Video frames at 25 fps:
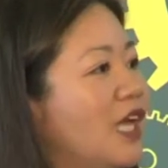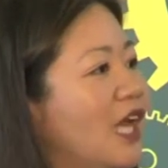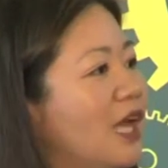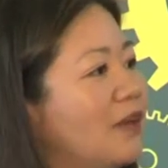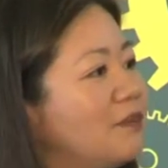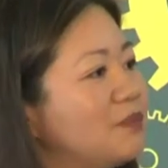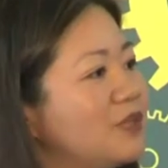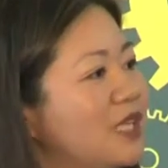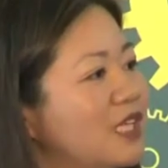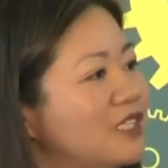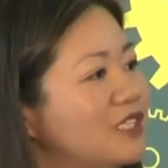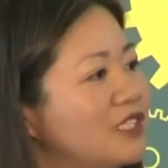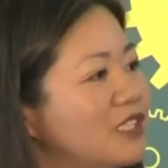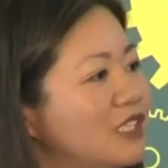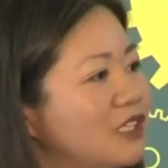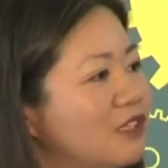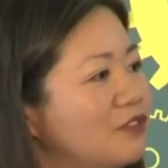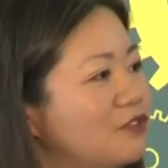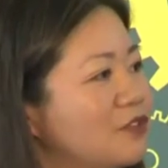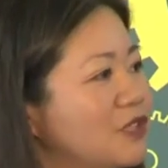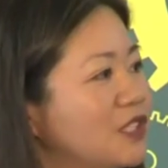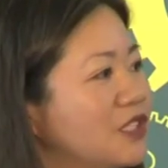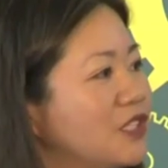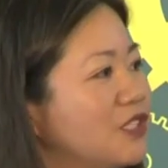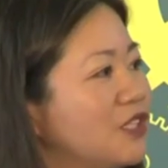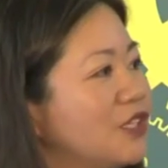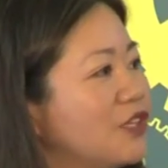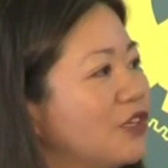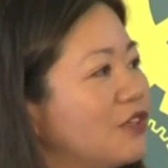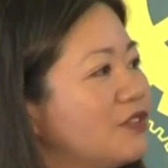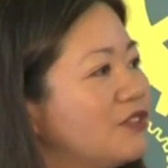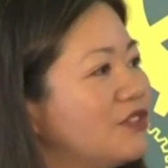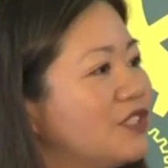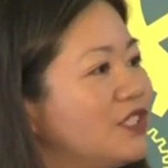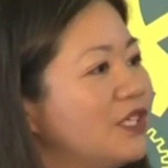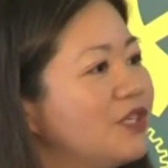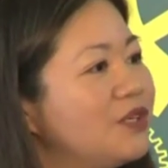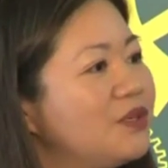and plenty of
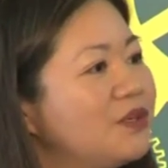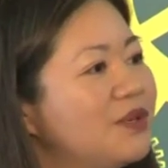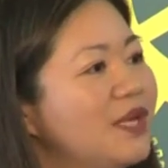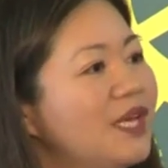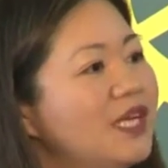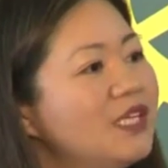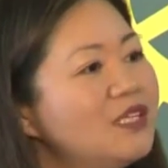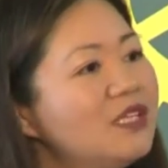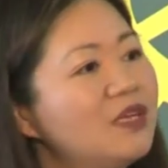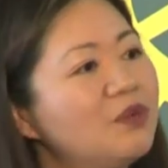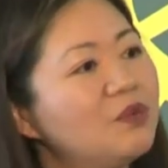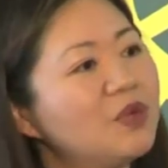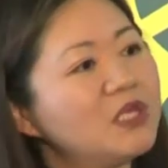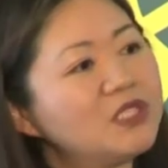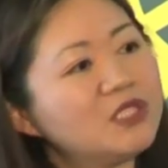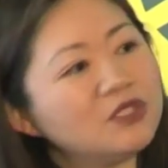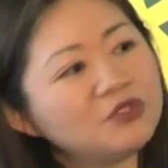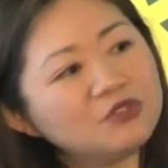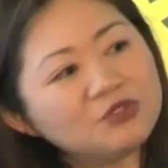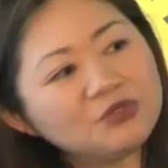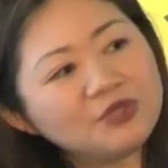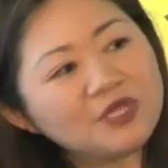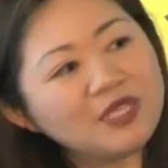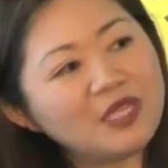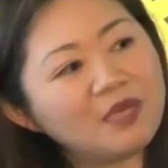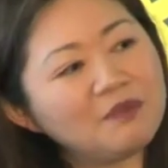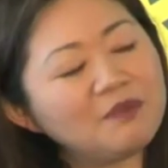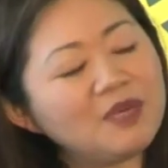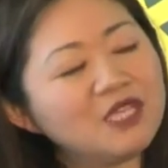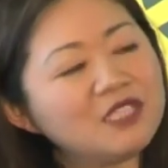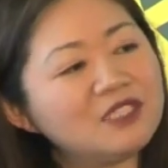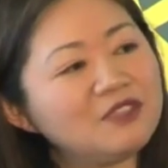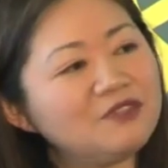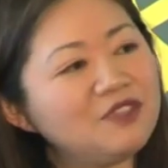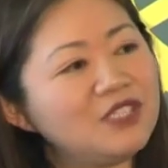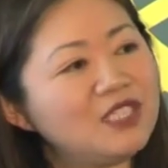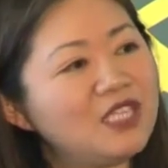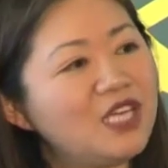reserves. So there wasn't really
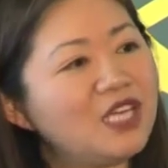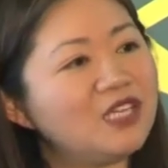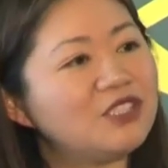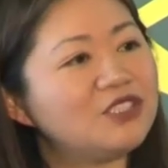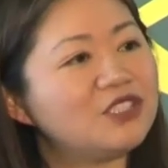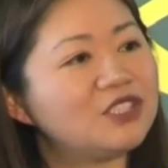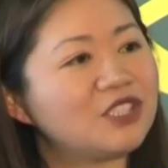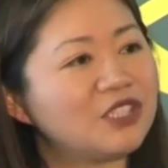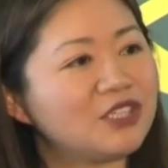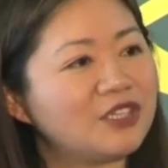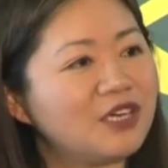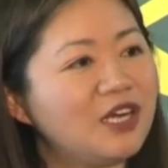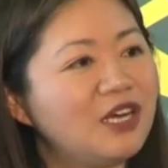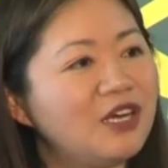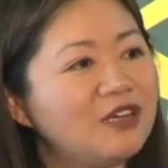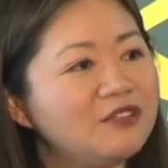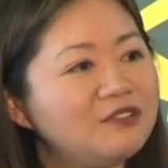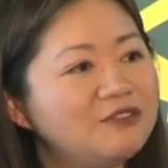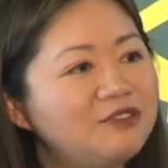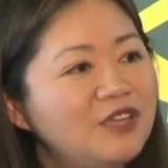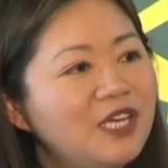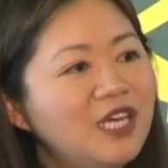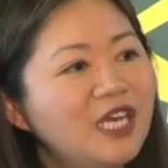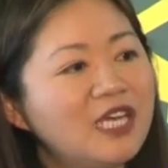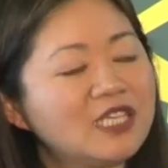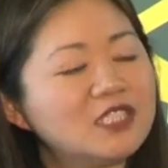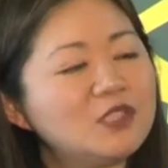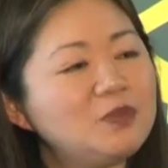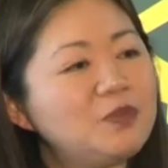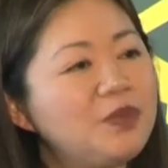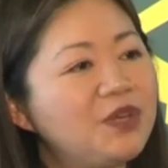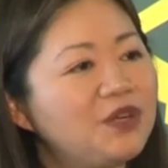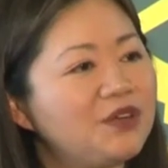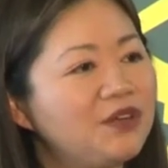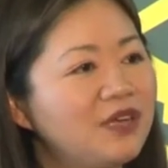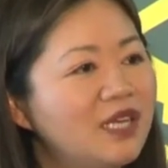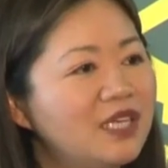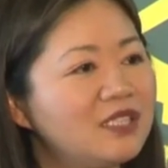much of a danger of
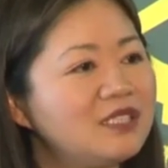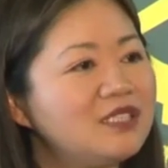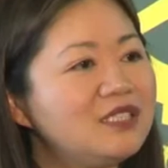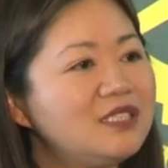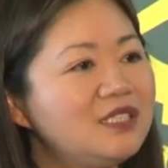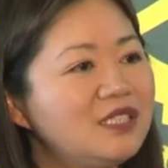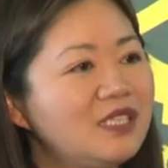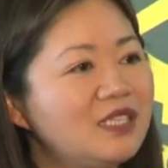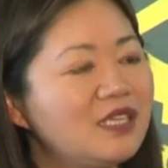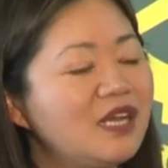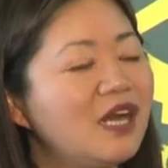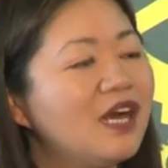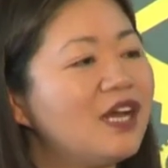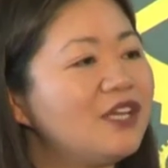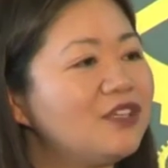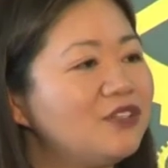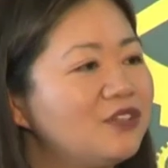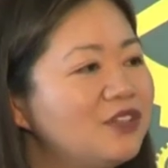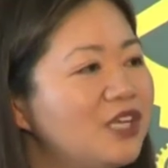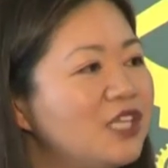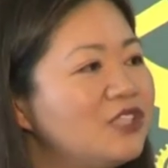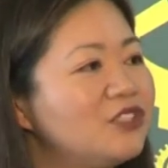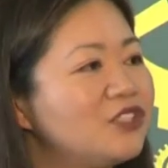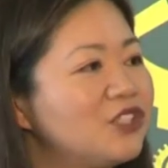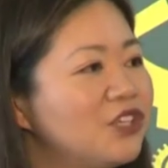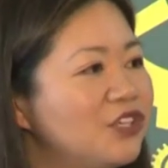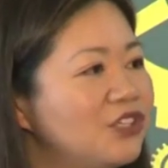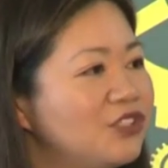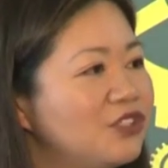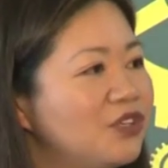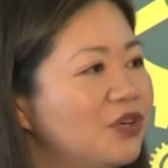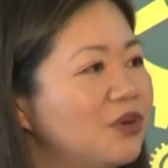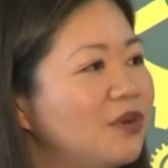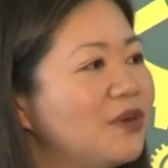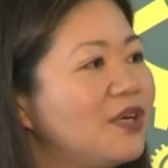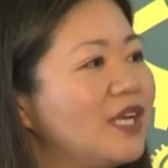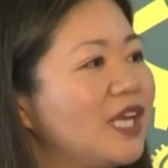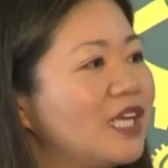experiencing either an
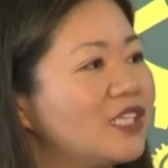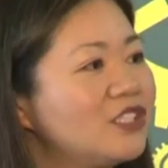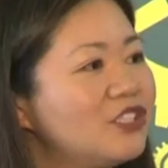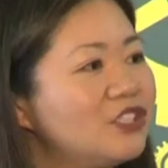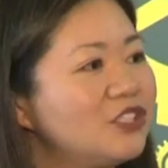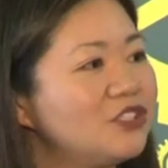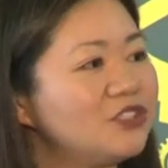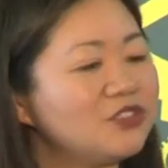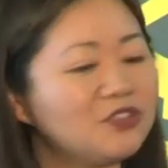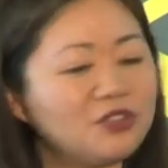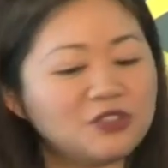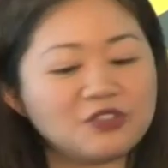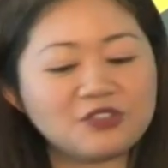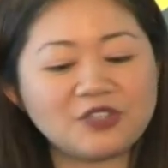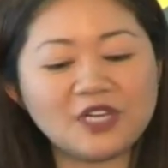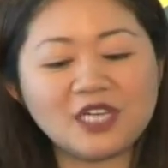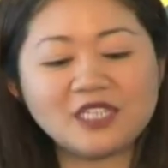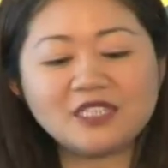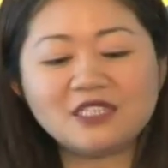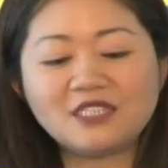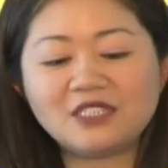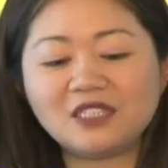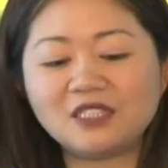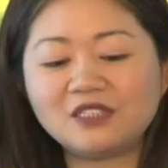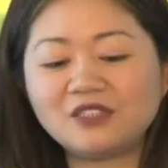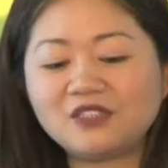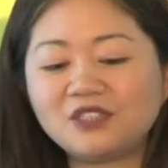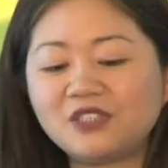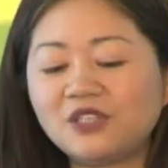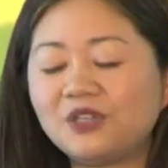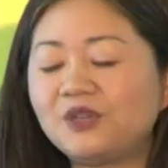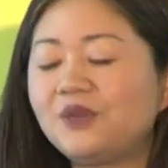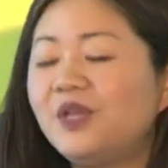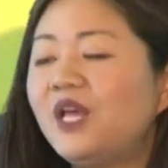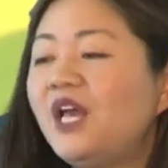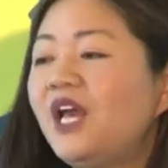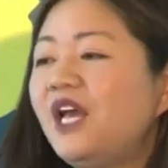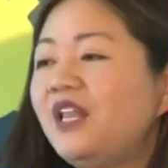internal or an external crisis.
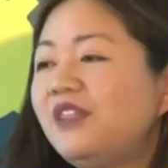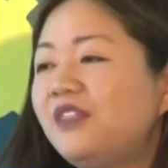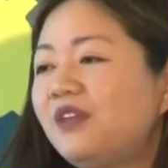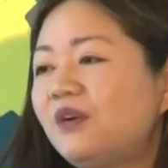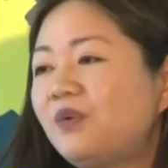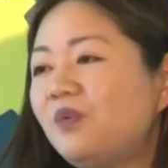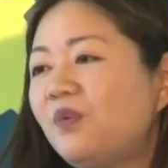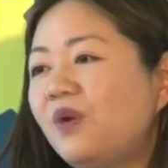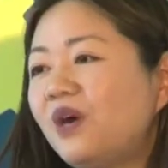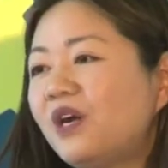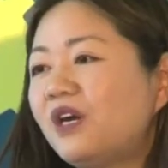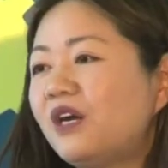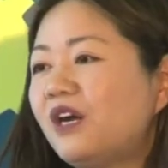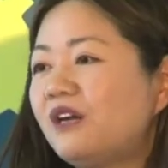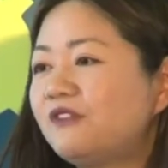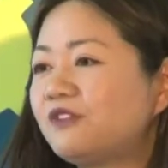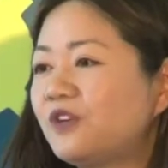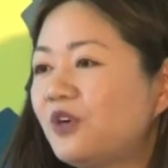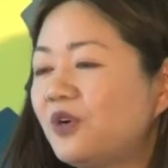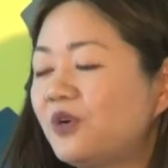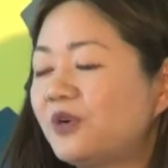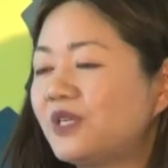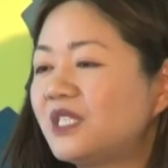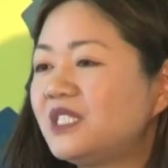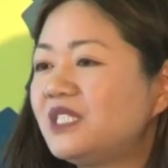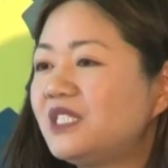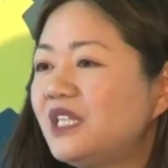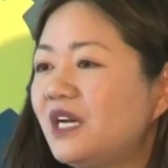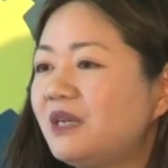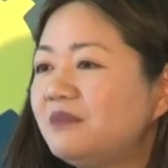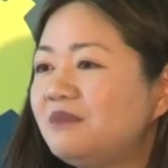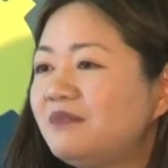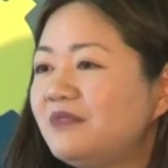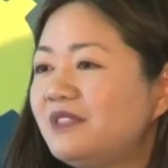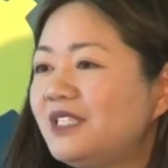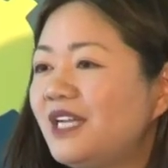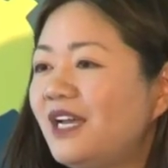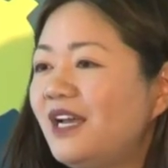So there were, of course,
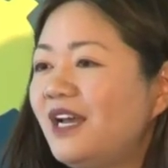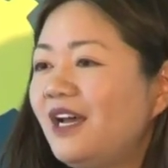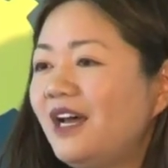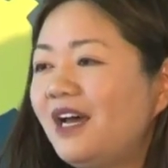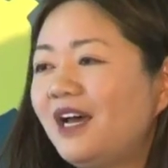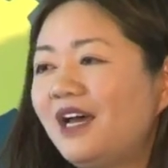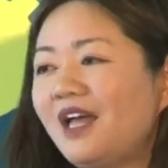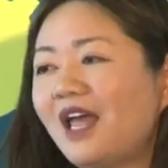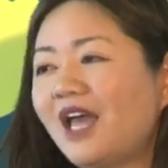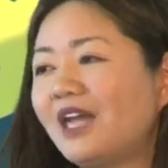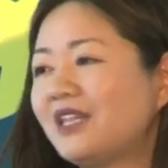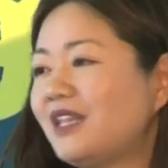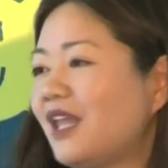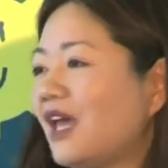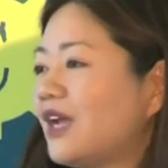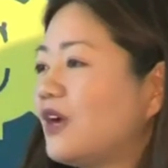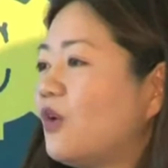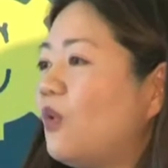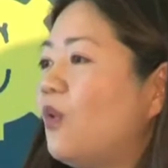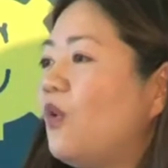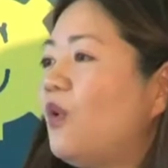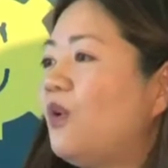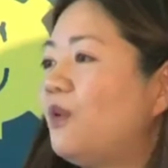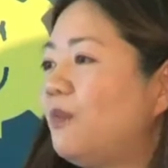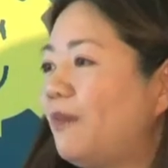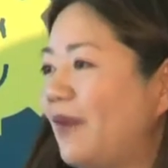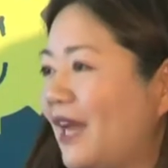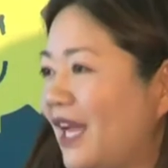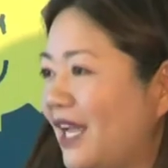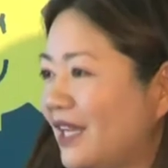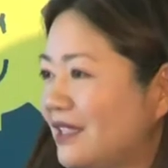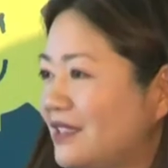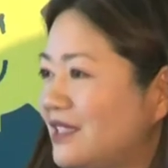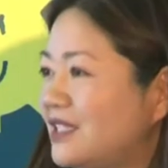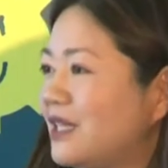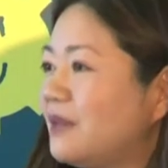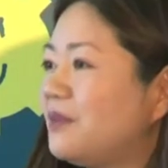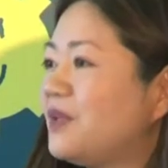some, like all
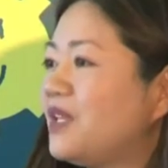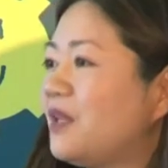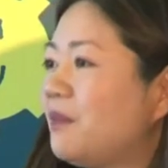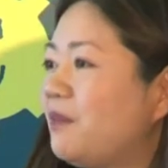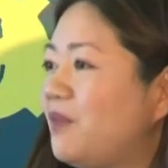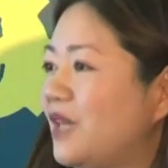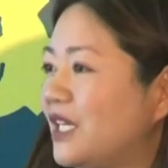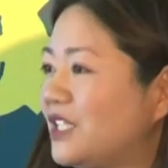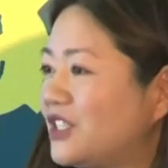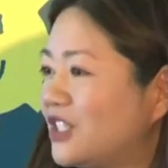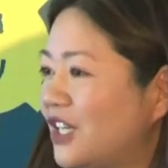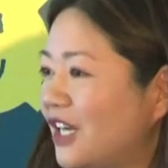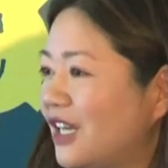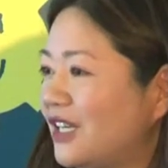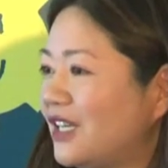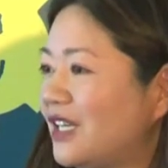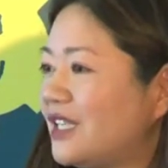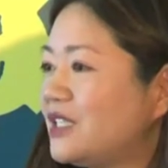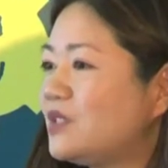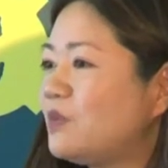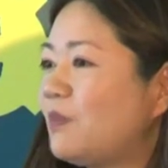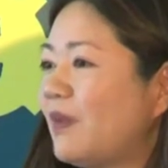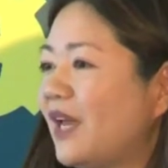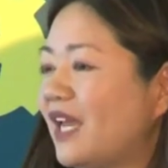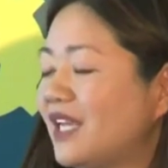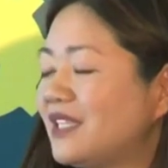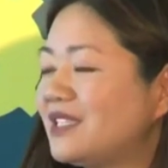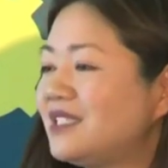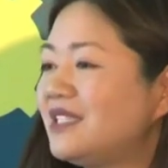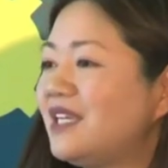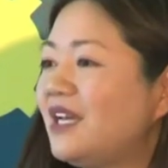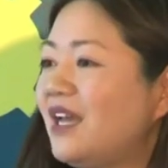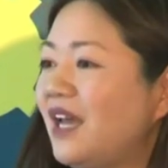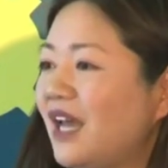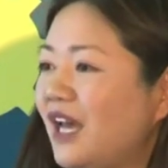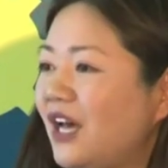banks, some of the big Chinese banks